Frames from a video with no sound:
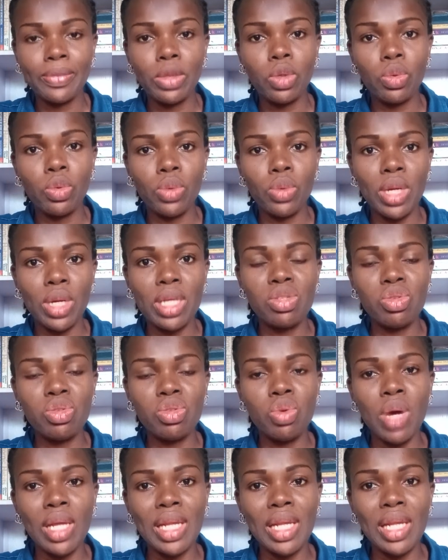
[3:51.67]
All right,
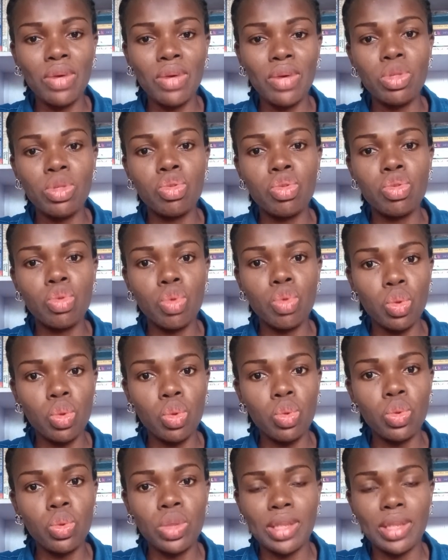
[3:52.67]
you allow it to
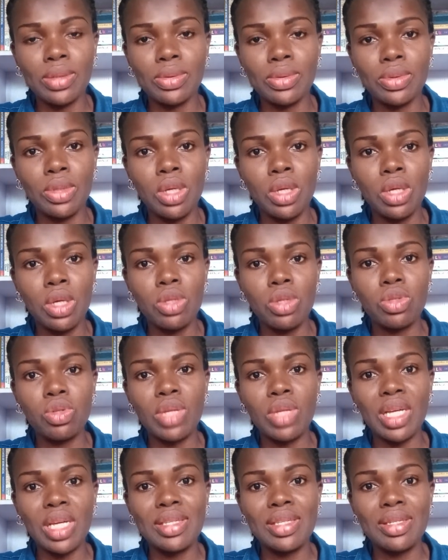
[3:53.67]
cool down so
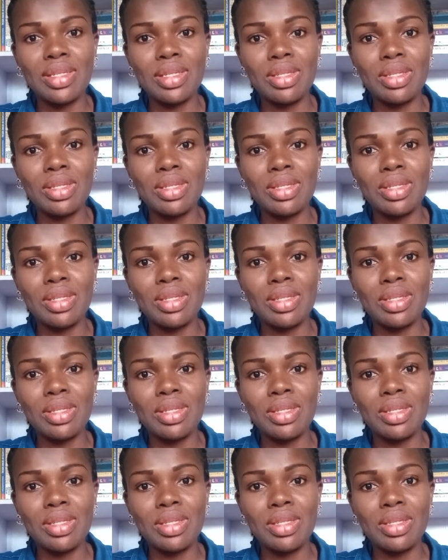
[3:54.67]
that